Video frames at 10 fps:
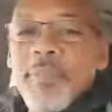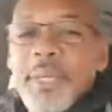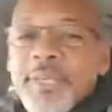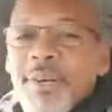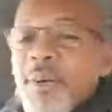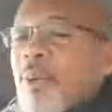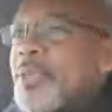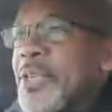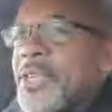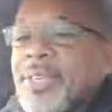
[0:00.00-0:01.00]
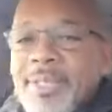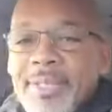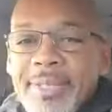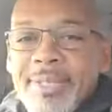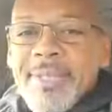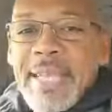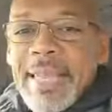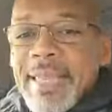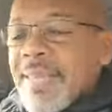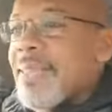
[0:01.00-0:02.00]
bit colder
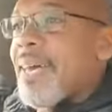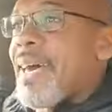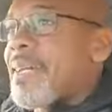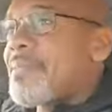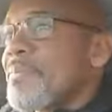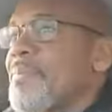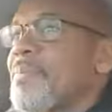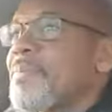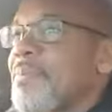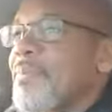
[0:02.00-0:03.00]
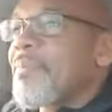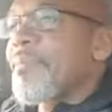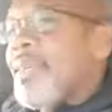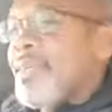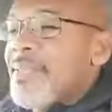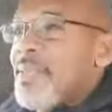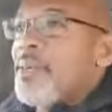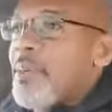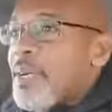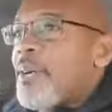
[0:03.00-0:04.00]
than that. It's a
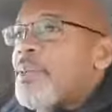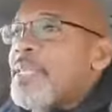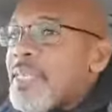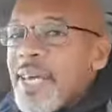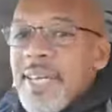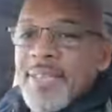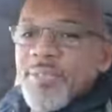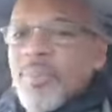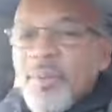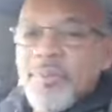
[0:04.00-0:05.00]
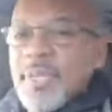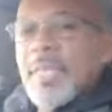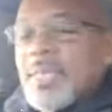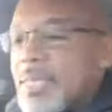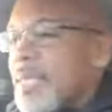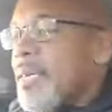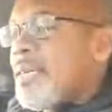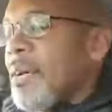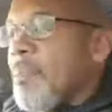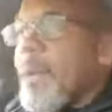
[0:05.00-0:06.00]
little bit colder than that. It's roughly
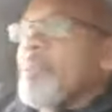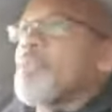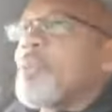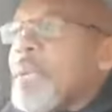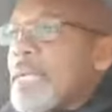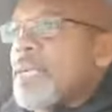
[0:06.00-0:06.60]
about twenty